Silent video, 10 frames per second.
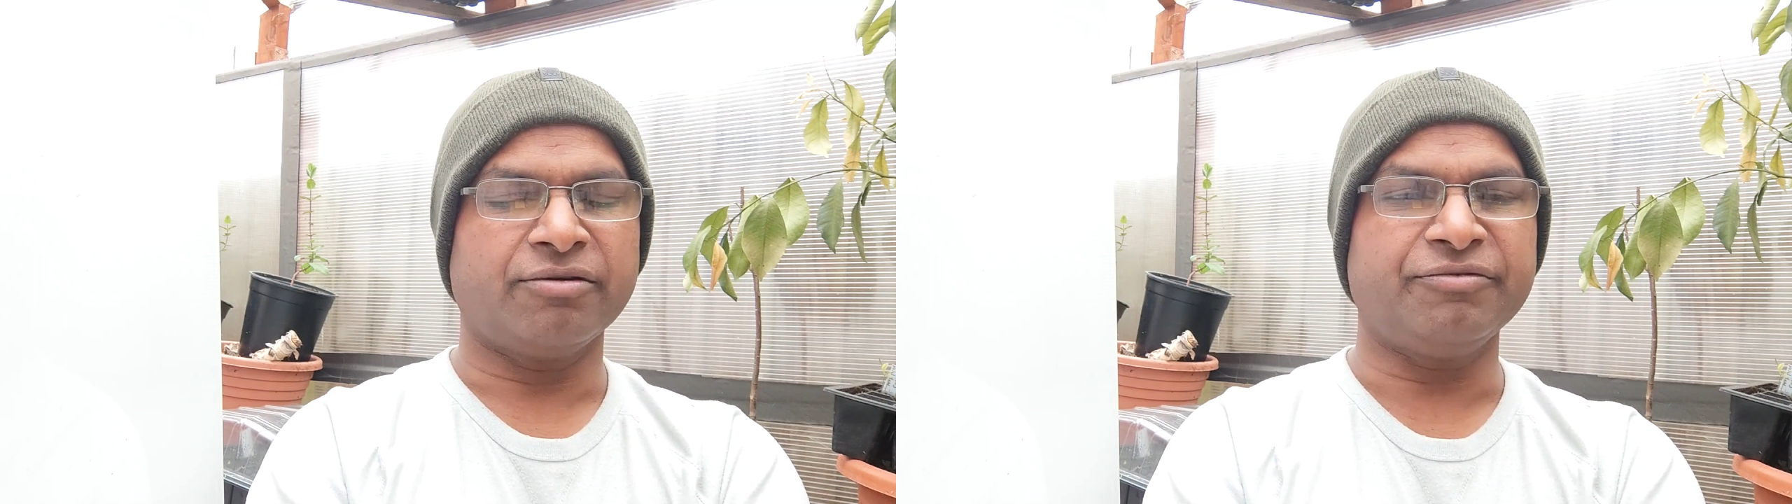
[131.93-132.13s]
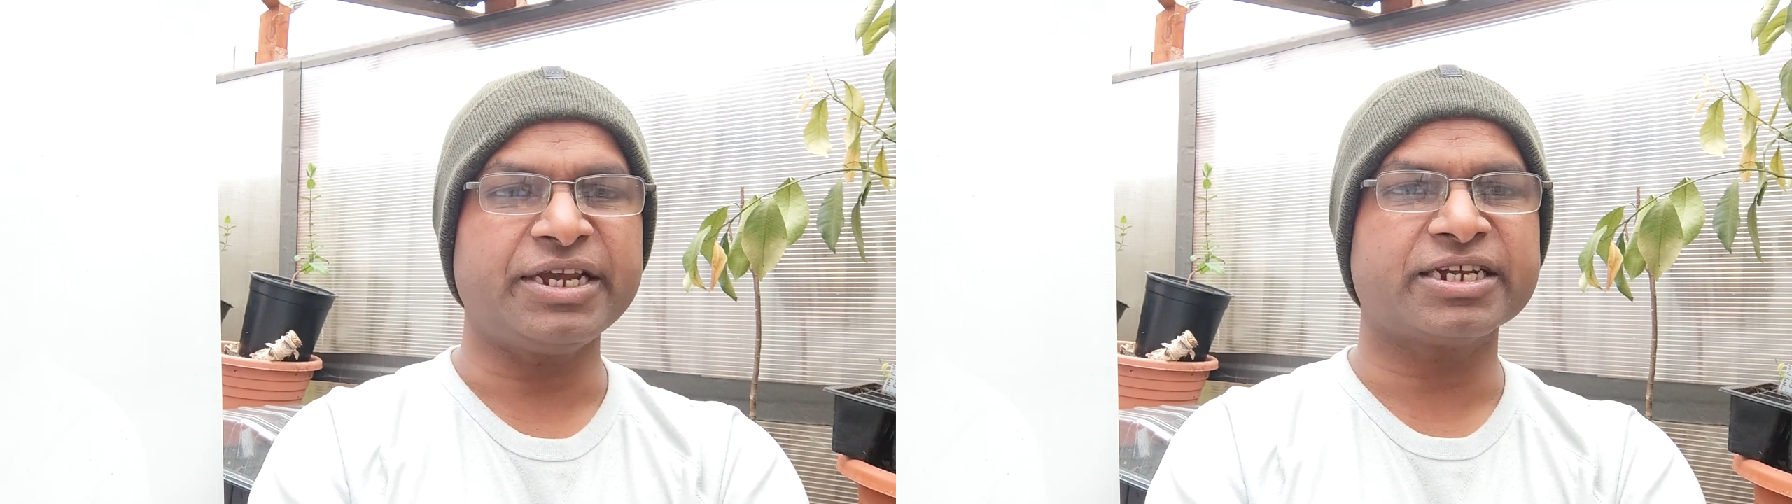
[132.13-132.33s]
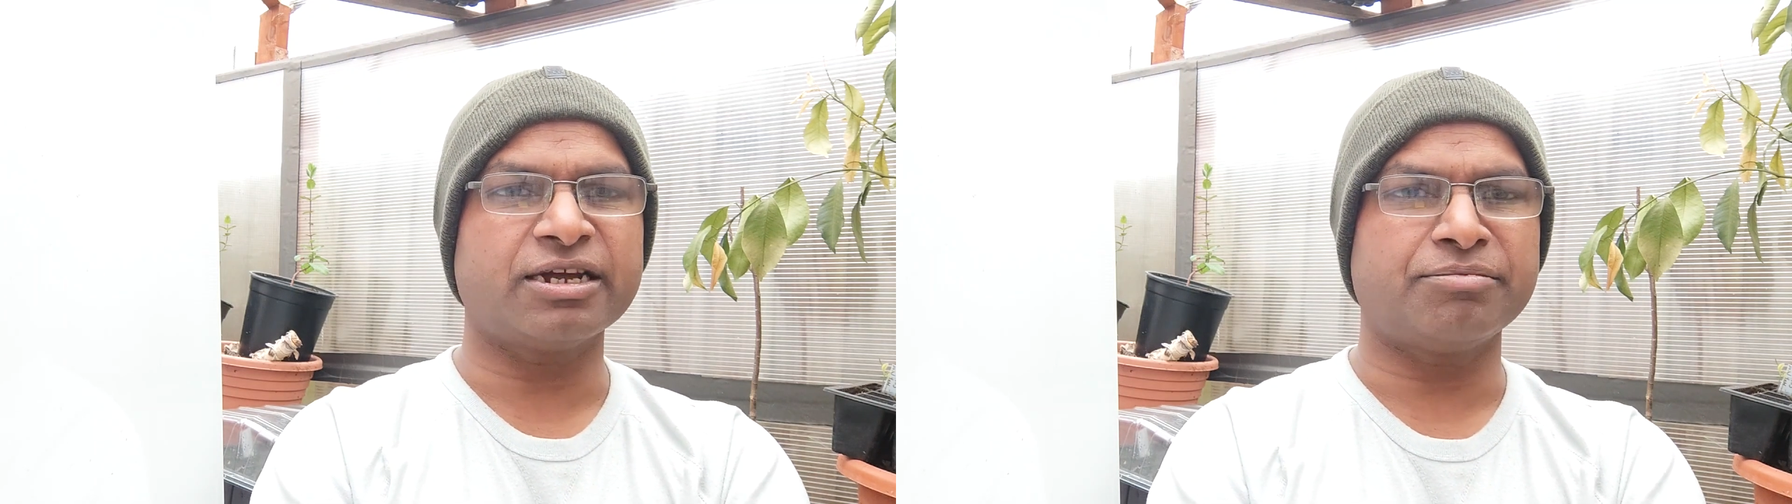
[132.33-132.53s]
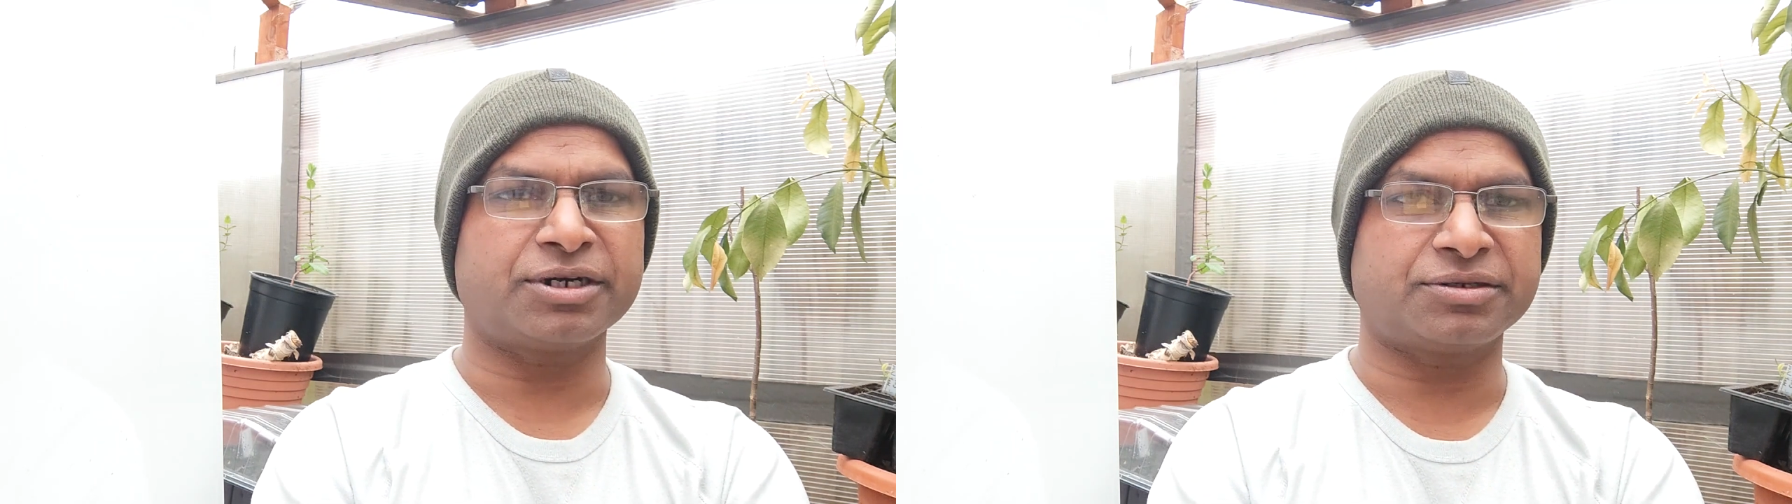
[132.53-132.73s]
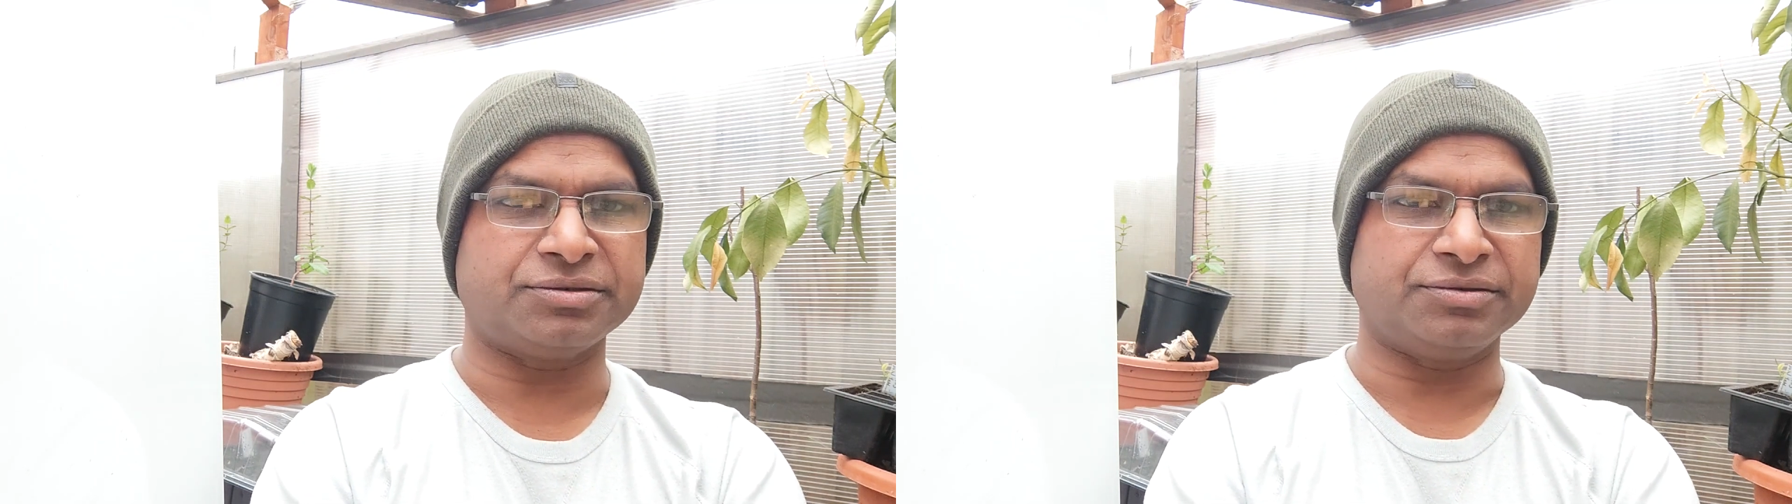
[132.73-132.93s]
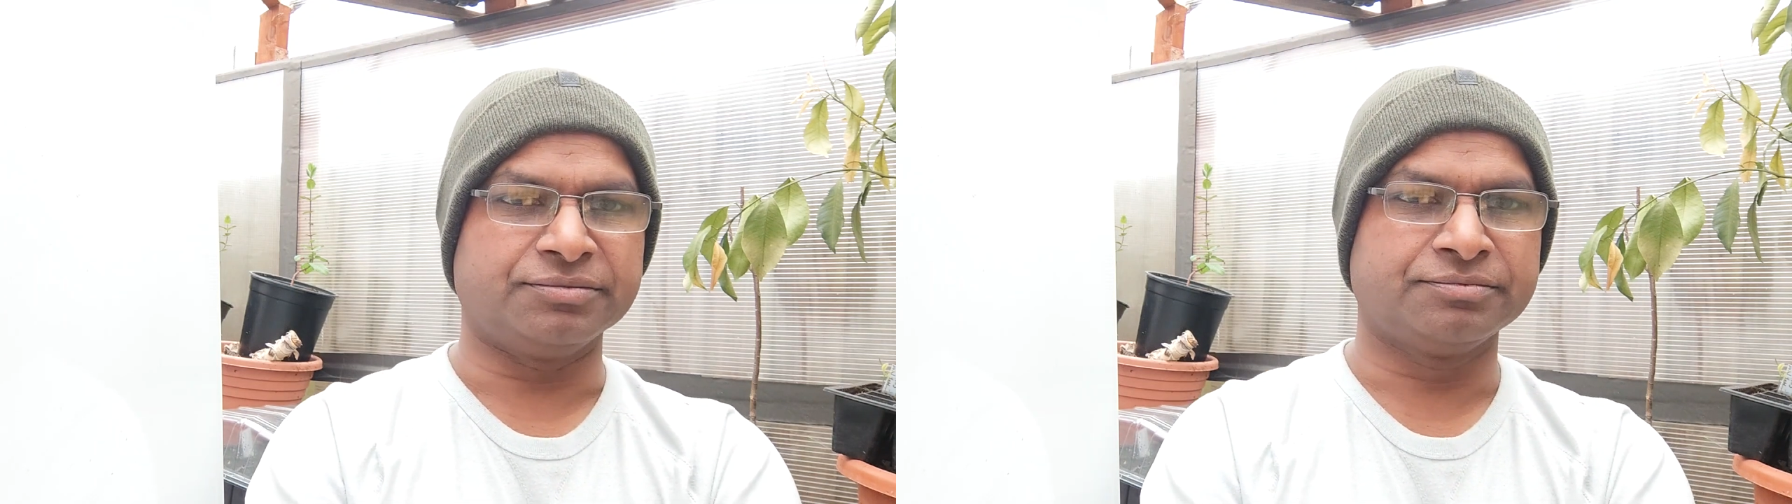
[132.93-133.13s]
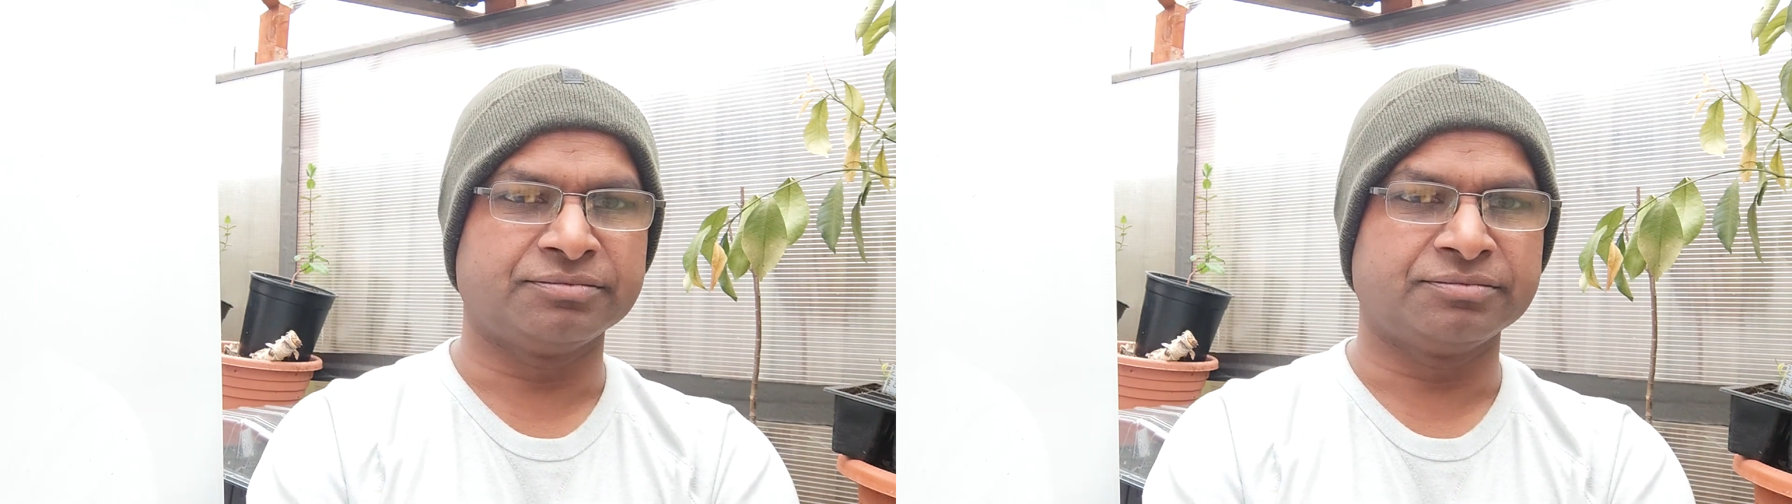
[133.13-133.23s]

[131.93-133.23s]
Week number 2,